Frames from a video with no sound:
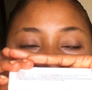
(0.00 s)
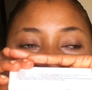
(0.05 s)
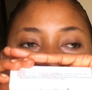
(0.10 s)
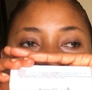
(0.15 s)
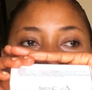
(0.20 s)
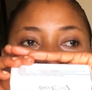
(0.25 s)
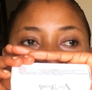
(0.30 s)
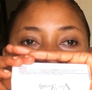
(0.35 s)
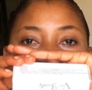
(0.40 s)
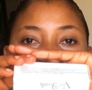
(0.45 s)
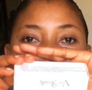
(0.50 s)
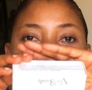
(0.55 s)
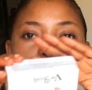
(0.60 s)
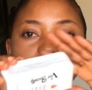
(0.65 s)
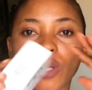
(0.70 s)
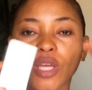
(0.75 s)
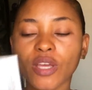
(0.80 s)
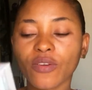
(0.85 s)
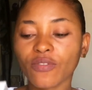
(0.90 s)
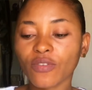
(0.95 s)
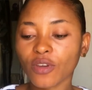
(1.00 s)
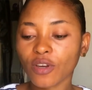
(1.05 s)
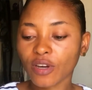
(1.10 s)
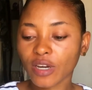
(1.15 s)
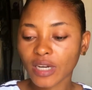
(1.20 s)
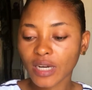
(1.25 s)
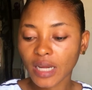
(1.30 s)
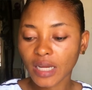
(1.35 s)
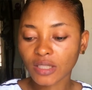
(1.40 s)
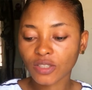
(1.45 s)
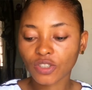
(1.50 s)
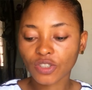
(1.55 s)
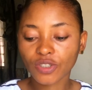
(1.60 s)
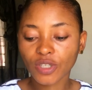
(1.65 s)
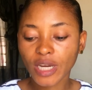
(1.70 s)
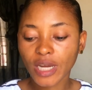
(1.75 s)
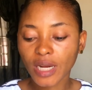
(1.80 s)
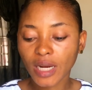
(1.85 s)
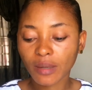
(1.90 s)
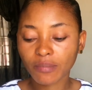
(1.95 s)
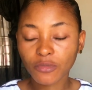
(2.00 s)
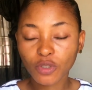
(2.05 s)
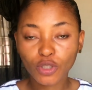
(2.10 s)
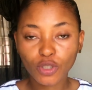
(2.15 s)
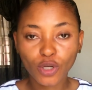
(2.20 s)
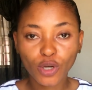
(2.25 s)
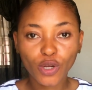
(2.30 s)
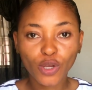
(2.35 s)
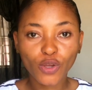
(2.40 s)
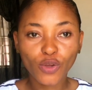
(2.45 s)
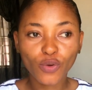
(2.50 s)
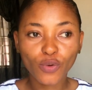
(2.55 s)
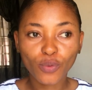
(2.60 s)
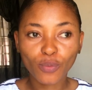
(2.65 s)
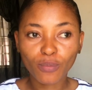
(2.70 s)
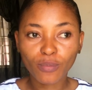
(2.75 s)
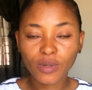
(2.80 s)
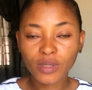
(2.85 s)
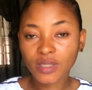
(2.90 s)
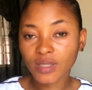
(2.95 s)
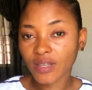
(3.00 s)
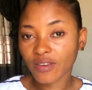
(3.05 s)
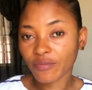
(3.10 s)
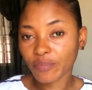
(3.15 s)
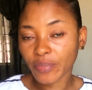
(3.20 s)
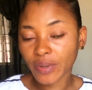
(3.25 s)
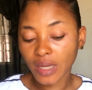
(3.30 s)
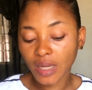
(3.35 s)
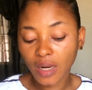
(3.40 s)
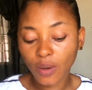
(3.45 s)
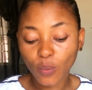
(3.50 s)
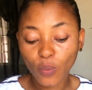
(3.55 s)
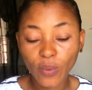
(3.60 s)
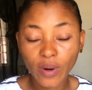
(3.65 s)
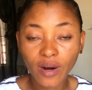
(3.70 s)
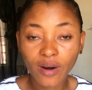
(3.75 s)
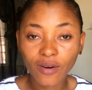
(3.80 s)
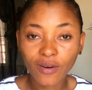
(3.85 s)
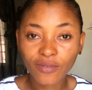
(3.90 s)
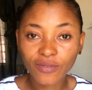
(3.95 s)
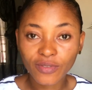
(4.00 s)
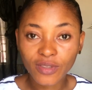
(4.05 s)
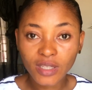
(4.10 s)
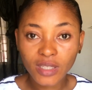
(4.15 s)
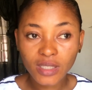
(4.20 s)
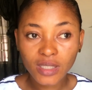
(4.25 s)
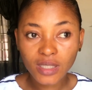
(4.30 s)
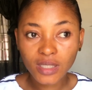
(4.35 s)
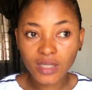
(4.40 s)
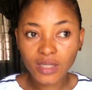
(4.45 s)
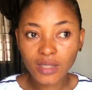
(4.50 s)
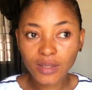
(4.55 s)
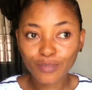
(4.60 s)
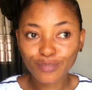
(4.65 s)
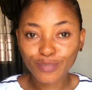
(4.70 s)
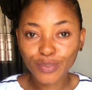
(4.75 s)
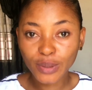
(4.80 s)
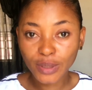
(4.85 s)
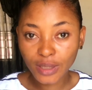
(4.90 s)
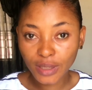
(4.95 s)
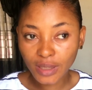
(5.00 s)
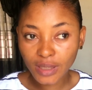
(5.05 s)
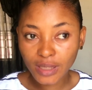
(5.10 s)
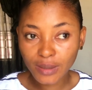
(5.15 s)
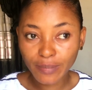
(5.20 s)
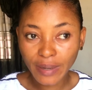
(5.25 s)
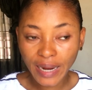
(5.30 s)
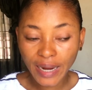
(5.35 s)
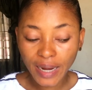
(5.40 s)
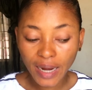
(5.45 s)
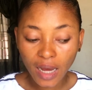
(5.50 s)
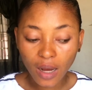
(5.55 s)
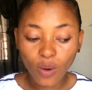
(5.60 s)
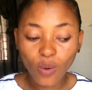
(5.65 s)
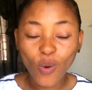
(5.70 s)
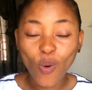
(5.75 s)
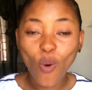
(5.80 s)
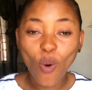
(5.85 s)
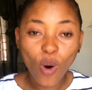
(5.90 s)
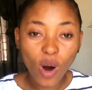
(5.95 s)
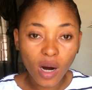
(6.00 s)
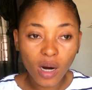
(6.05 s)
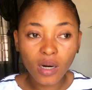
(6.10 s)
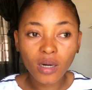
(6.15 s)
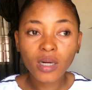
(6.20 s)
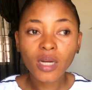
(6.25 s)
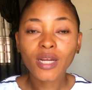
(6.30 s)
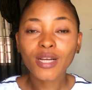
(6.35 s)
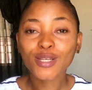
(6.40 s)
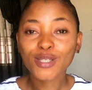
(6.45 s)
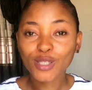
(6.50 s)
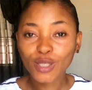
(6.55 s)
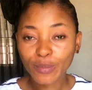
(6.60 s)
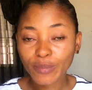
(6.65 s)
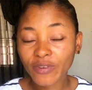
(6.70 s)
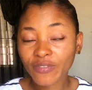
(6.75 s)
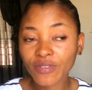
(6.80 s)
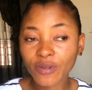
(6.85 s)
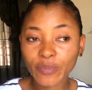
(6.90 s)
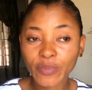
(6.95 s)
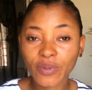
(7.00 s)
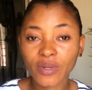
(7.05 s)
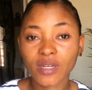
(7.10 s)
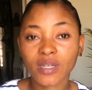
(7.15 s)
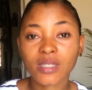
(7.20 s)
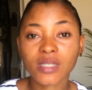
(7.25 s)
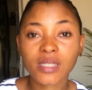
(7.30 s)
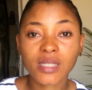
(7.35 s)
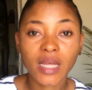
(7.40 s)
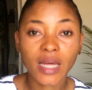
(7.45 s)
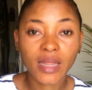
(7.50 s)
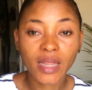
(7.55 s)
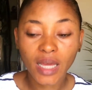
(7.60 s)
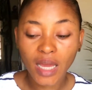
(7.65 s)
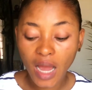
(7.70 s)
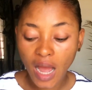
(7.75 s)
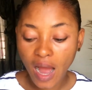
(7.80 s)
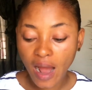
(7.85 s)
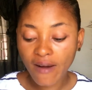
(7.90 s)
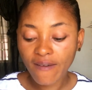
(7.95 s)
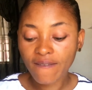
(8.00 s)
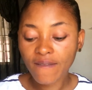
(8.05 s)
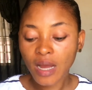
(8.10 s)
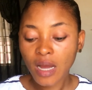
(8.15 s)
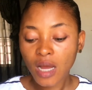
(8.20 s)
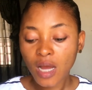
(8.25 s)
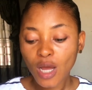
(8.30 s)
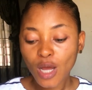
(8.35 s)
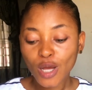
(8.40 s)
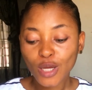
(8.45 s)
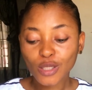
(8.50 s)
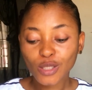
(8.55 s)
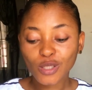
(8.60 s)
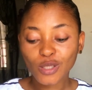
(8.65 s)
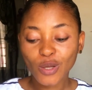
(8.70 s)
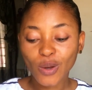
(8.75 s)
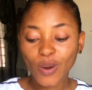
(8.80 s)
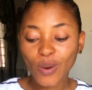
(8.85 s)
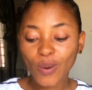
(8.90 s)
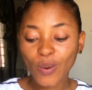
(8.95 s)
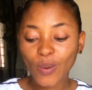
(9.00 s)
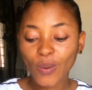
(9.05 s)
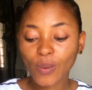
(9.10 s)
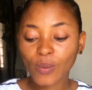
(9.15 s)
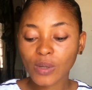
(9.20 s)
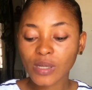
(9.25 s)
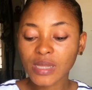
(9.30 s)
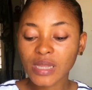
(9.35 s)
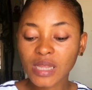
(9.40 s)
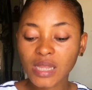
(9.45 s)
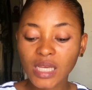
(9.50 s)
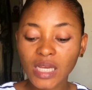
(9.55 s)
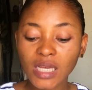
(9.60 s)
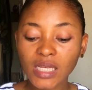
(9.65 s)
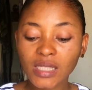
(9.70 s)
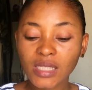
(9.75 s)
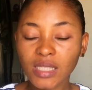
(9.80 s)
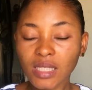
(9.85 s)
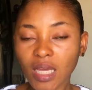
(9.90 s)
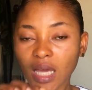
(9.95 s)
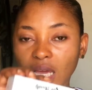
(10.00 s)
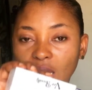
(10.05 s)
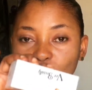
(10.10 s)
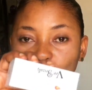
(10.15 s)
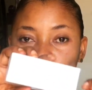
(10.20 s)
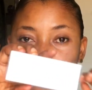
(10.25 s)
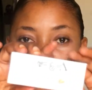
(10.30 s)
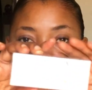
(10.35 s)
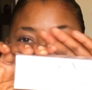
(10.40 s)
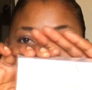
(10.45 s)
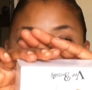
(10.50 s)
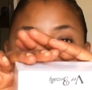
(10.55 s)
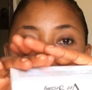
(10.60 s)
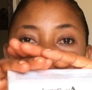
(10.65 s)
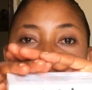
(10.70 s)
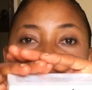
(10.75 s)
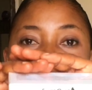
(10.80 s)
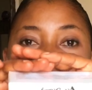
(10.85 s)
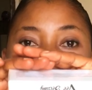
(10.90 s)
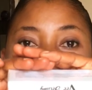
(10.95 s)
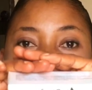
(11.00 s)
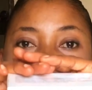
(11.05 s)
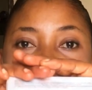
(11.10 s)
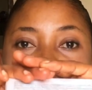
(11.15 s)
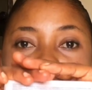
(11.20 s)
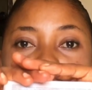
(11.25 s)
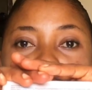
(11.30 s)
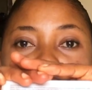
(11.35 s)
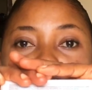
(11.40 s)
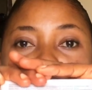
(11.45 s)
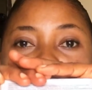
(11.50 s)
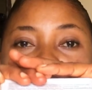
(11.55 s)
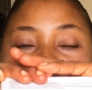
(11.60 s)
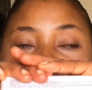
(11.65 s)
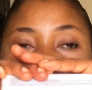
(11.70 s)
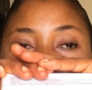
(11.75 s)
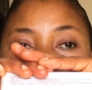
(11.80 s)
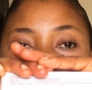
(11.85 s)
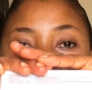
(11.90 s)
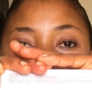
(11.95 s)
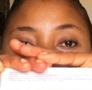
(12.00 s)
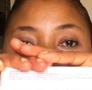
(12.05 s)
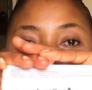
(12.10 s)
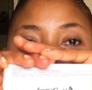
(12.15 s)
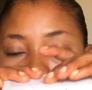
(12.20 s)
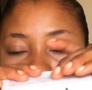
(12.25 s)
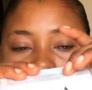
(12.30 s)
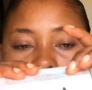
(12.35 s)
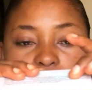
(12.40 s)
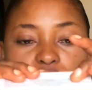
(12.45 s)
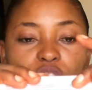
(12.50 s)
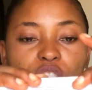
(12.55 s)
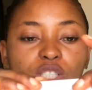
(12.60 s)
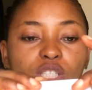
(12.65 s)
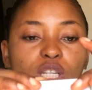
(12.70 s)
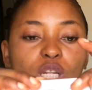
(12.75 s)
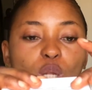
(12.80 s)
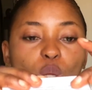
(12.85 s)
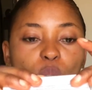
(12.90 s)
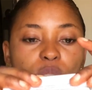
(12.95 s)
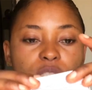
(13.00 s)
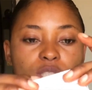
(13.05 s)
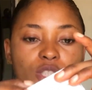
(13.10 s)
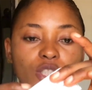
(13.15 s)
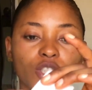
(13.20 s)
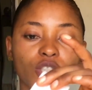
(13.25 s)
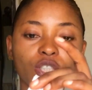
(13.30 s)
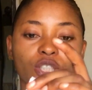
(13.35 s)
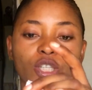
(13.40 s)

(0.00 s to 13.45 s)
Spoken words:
So if you're Nigerian, I'm sure you must have been aware of this product by now, or some of the products that they have. So this is one of the new foundations they just launched.